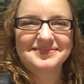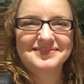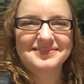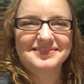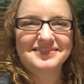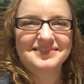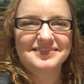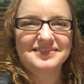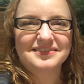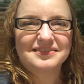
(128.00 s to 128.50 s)

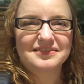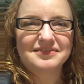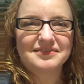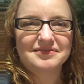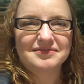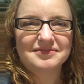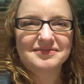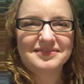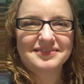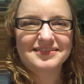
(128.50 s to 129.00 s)

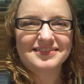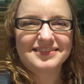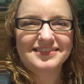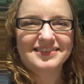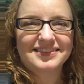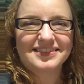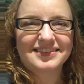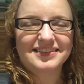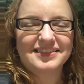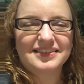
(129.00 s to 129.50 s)

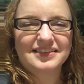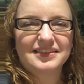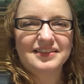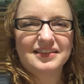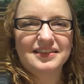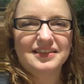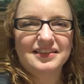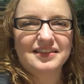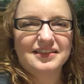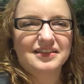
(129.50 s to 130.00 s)

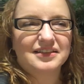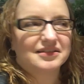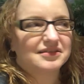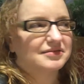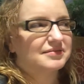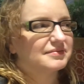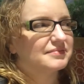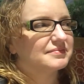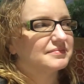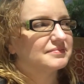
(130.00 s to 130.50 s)

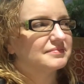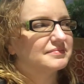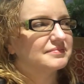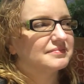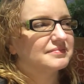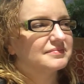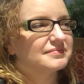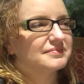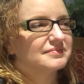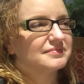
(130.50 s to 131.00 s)

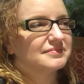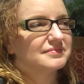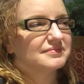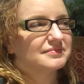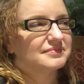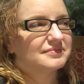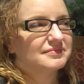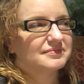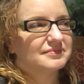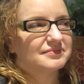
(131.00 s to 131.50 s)

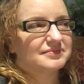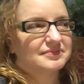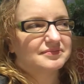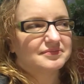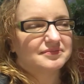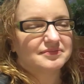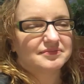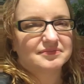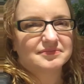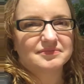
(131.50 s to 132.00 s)

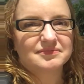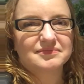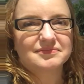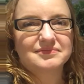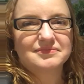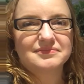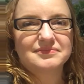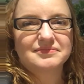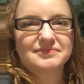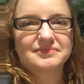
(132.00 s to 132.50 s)

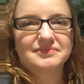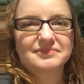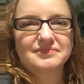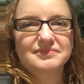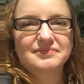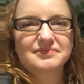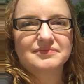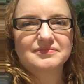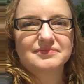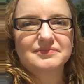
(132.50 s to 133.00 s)

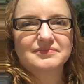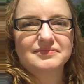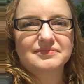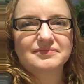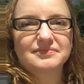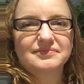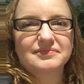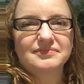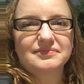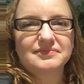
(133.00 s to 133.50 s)

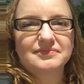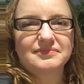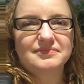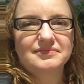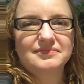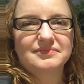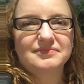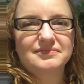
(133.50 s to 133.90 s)
No words are spoken by the person on screen.